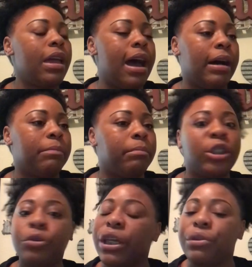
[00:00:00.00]

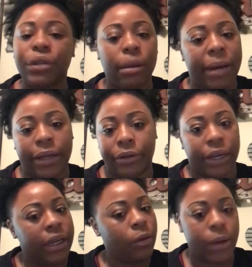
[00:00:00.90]
But you can do your
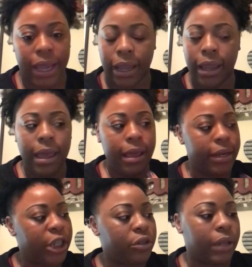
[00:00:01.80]
binder any way
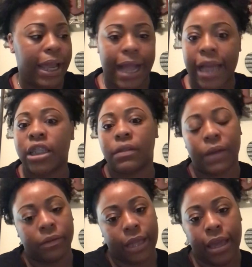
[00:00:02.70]
that you like. I just
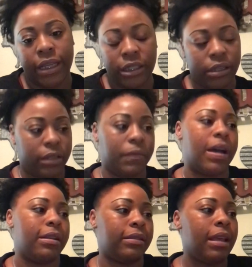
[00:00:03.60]
found that easiest
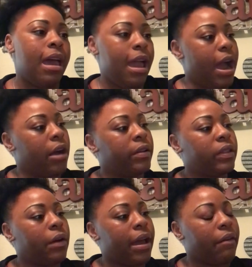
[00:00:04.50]
for us. I
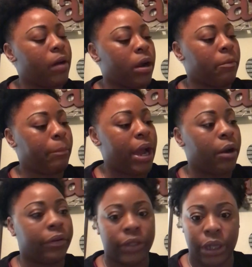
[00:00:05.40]
also have our
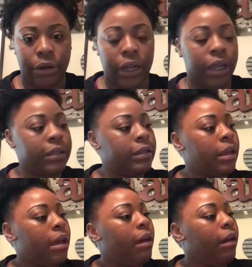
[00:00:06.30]
power of
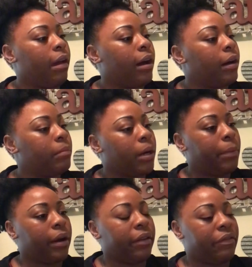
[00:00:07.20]
attorneys, a
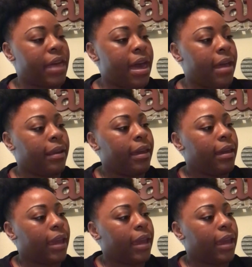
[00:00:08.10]
part of that,